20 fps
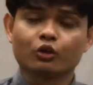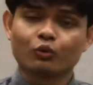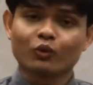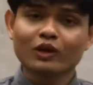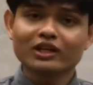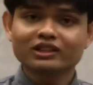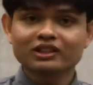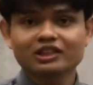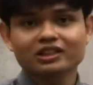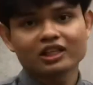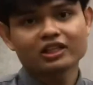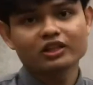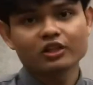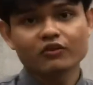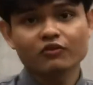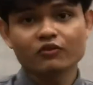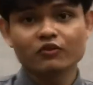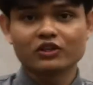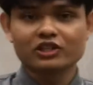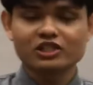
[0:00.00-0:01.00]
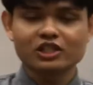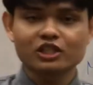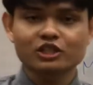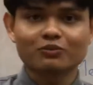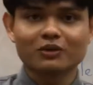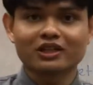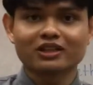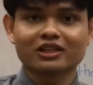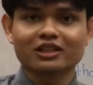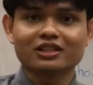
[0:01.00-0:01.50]
quantitative research
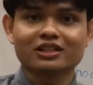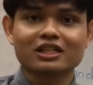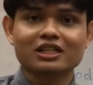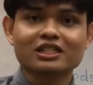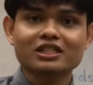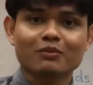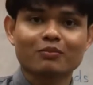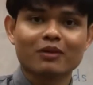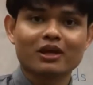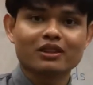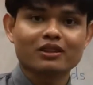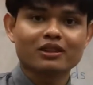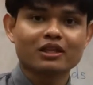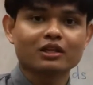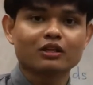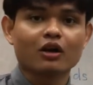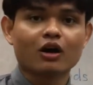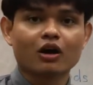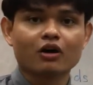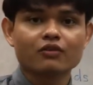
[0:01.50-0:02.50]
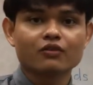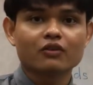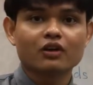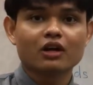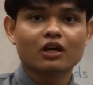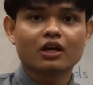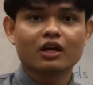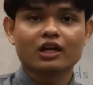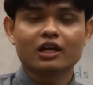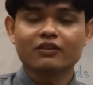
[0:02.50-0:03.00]
method is a method of
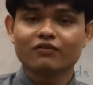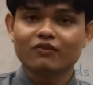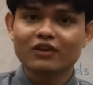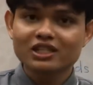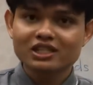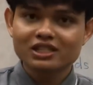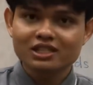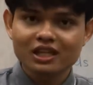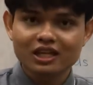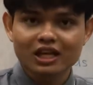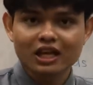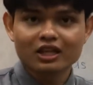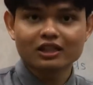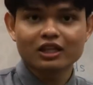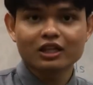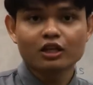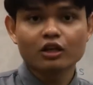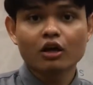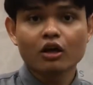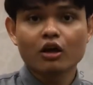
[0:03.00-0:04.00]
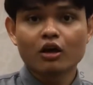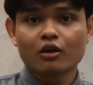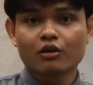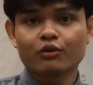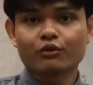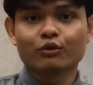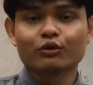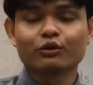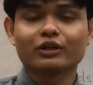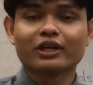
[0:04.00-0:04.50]
investigating
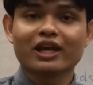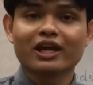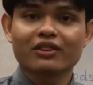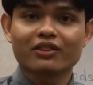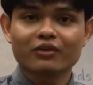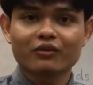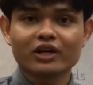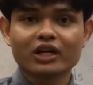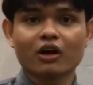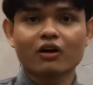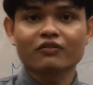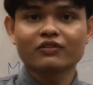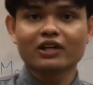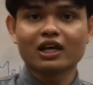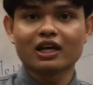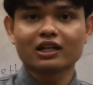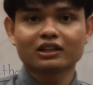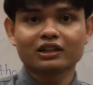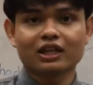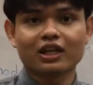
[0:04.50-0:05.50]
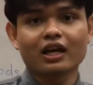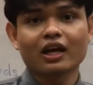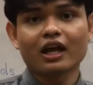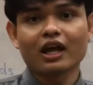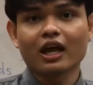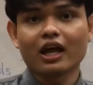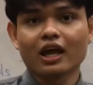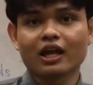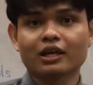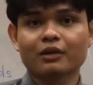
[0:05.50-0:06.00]
through gathering of data
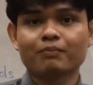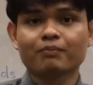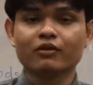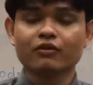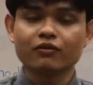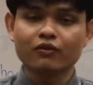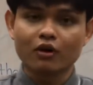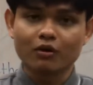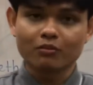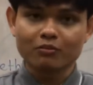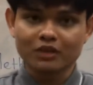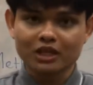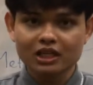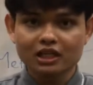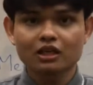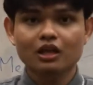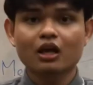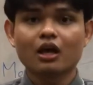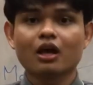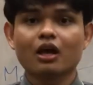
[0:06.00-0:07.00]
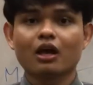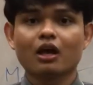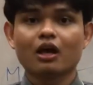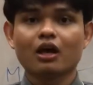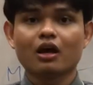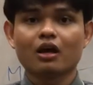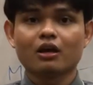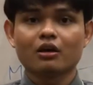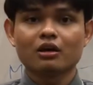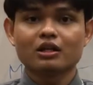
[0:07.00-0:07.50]
and performing
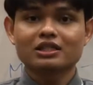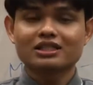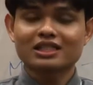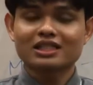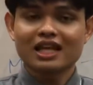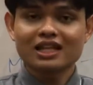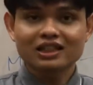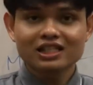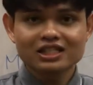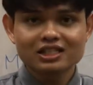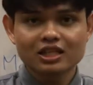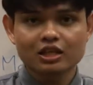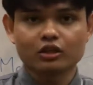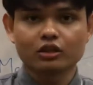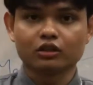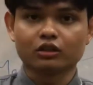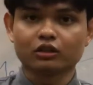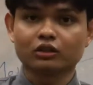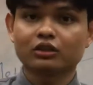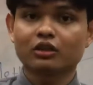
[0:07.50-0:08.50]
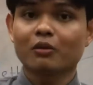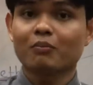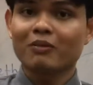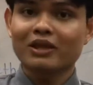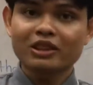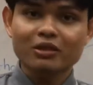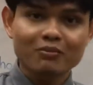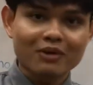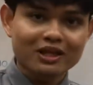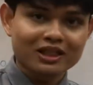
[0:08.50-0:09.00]
statistical,
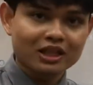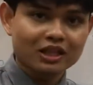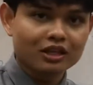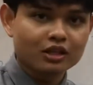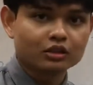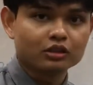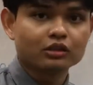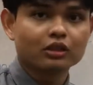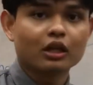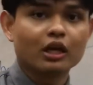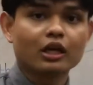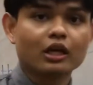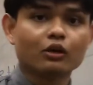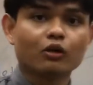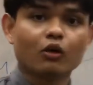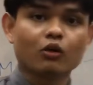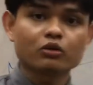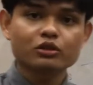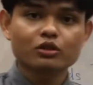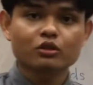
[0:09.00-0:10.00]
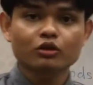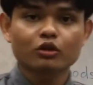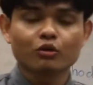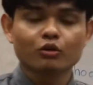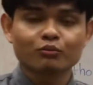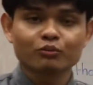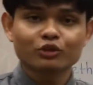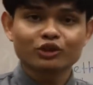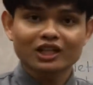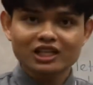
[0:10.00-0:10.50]
mathematical, and also
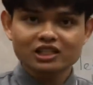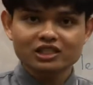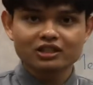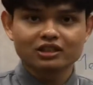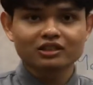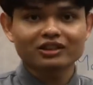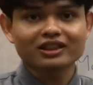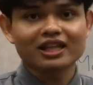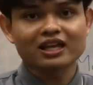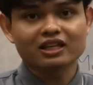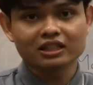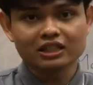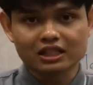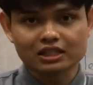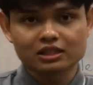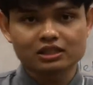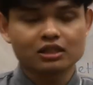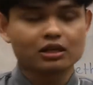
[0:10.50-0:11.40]
computational techniques.